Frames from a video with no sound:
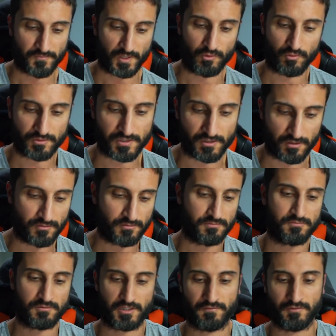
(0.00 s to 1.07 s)
Also, I'll
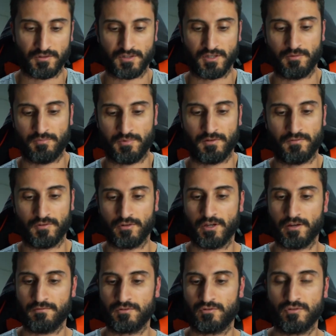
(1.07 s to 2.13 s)
give you a tip. If you
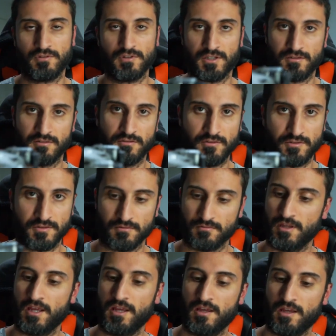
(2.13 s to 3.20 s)
ever do need to use it,
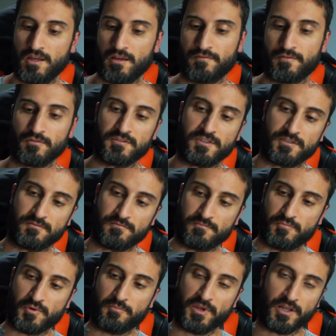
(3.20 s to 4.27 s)
if your
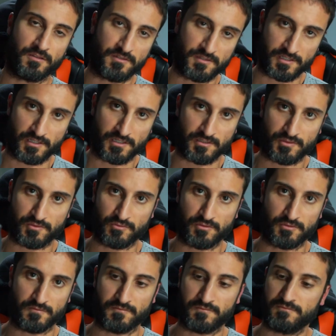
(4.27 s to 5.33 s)
propellers are sort
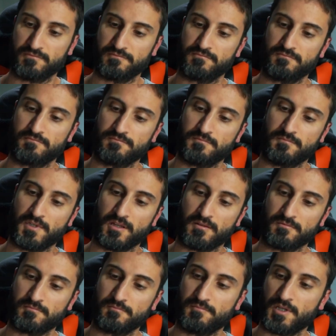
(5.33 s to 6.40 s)
of
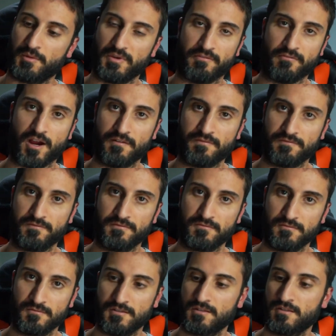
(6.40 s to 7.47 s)
a bit rough,
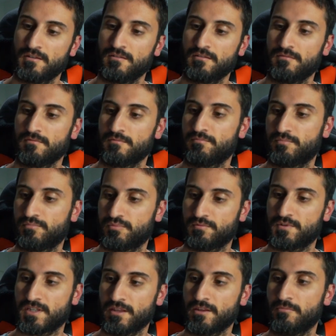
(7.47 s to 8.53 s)

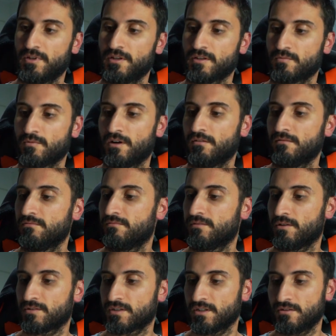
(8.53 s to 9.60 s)
send them in as well.
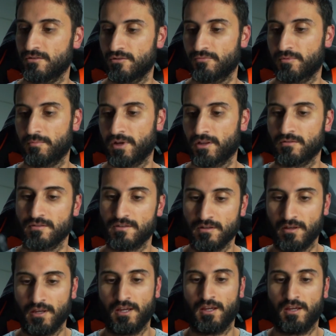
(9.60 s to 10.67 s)
They'll send you new propellers.